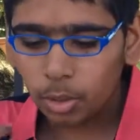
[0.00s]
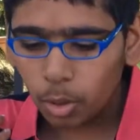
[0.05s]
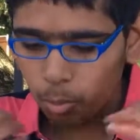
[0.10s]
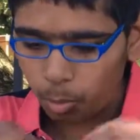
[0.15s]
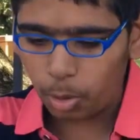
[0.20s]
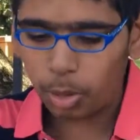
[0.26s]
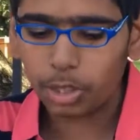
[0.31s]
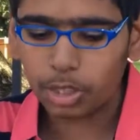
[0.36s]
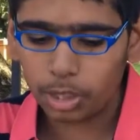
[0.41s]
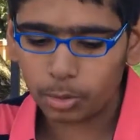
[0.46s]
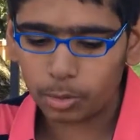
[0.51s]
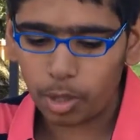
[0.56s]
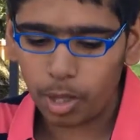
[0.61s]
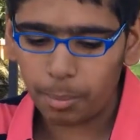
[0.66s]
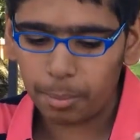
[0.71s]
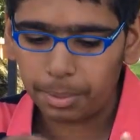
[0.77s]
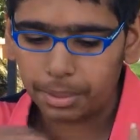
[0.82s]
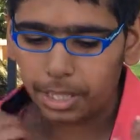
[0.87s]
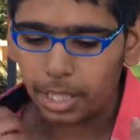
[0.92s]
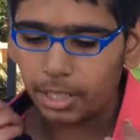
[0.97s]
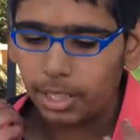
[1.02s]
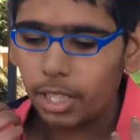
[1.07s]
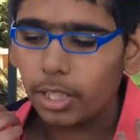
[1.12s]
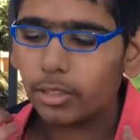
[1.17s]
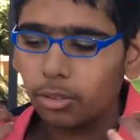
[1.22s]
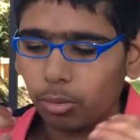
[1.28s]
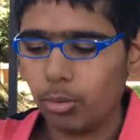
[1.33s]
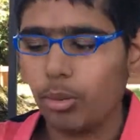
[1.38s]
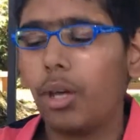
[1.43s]
work as well, but then
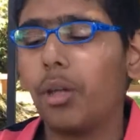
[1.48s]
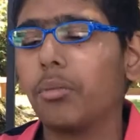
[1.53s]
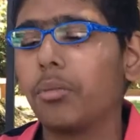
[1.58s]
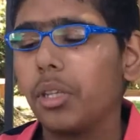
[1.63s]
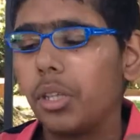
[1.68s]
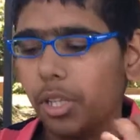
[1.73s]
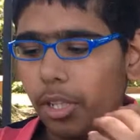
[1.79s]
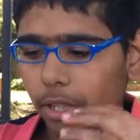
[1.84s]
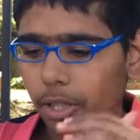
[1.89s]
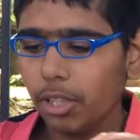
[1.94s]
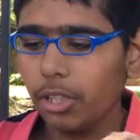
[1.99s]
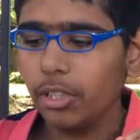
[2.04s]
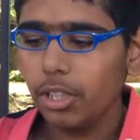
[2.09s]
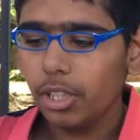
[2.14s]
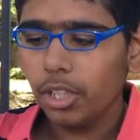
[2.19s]
like throughout the year,